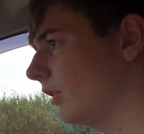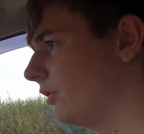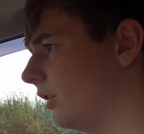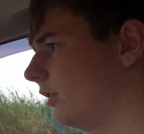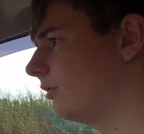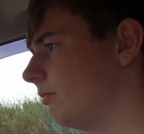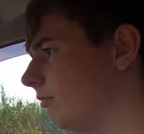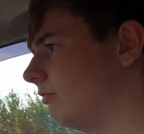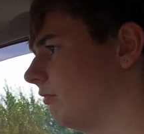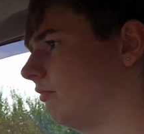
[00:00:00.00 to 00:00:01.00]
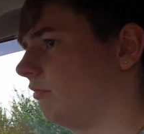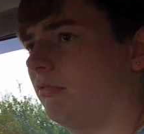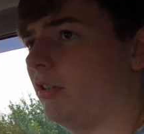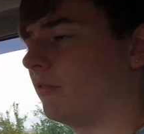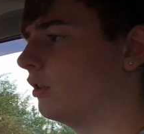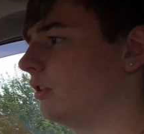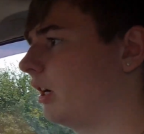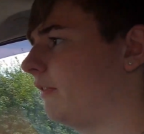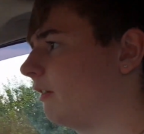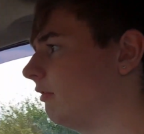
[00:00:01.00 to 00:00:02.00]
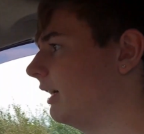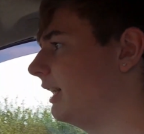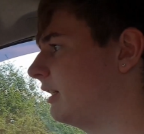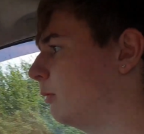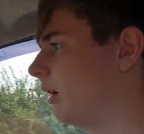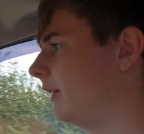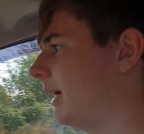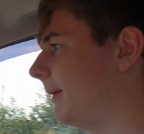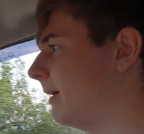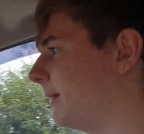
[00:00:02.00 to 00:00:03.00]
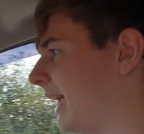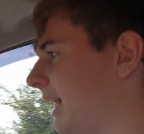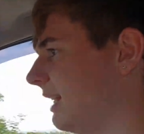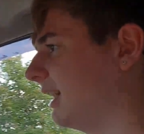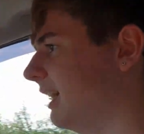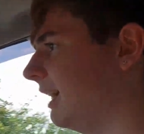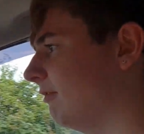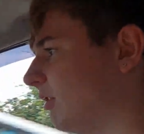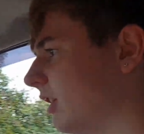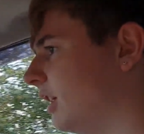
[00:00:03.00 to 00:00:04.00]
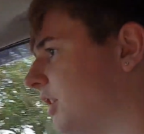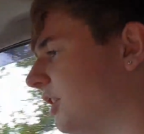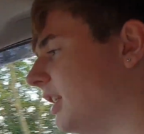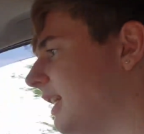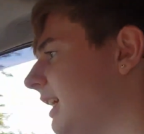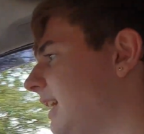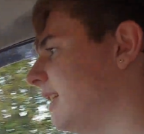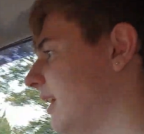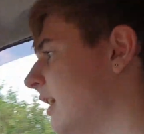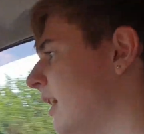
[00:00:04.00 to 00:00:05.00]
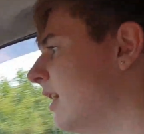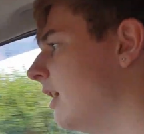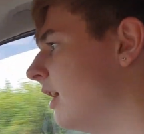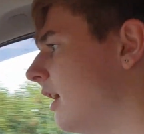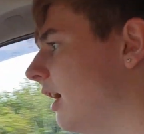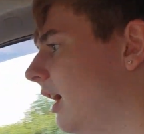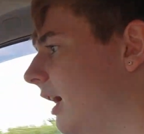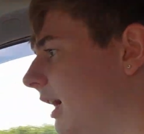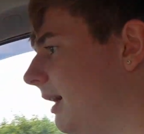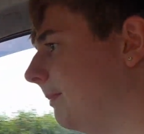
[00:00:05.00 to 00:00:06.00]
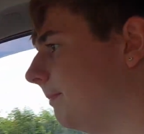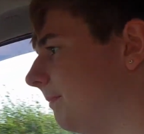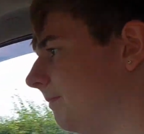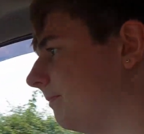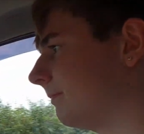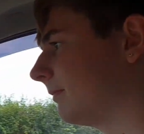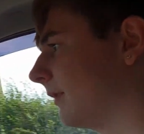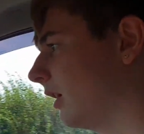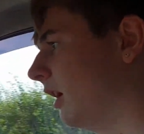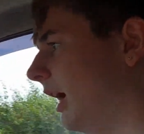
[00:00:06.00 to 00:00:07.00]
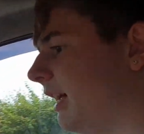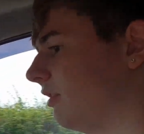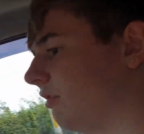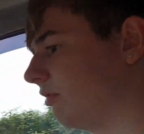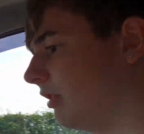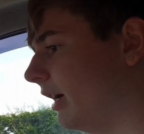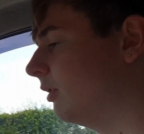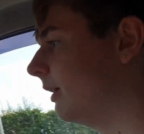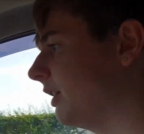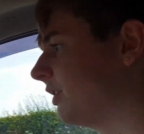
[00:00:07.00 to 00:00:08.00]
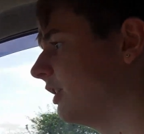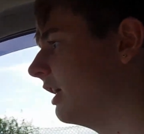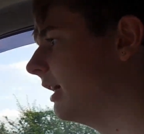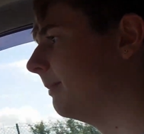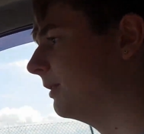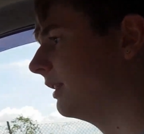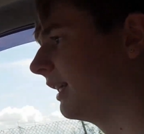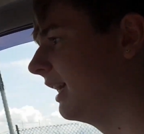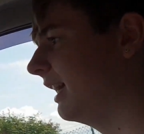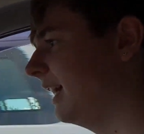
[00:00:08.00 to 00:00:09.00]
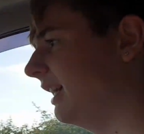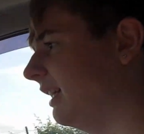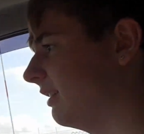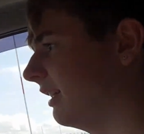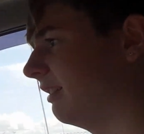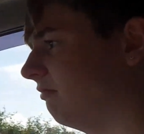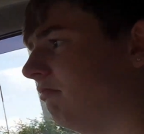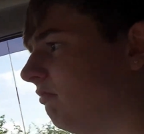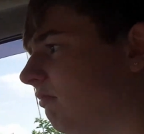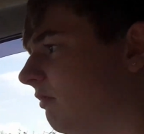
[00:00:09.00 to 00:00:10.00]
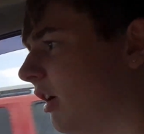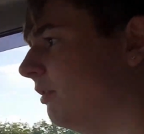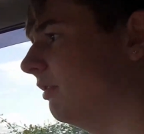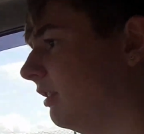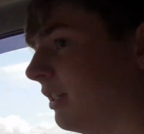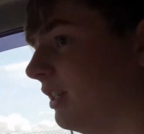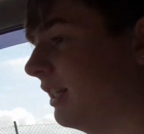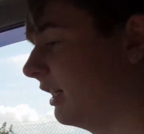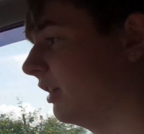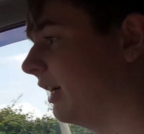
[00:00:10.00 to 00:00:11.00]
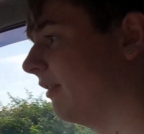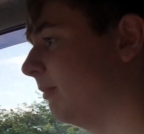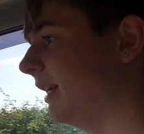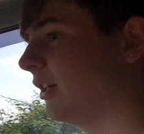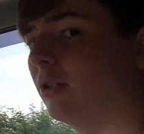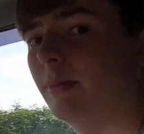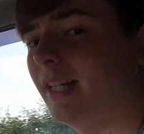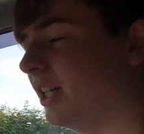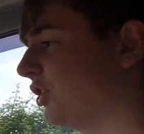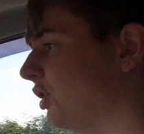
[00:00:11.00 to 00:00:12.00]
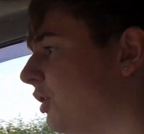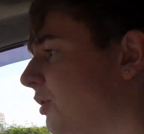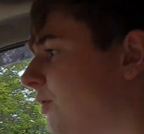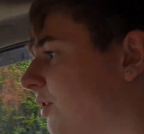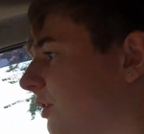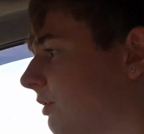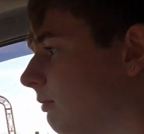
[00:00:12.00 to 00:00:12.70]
So you've got nothing really to worry about mechanically in regards to these. And they always start up on the key. They don't, like I said, they don't have many common issues.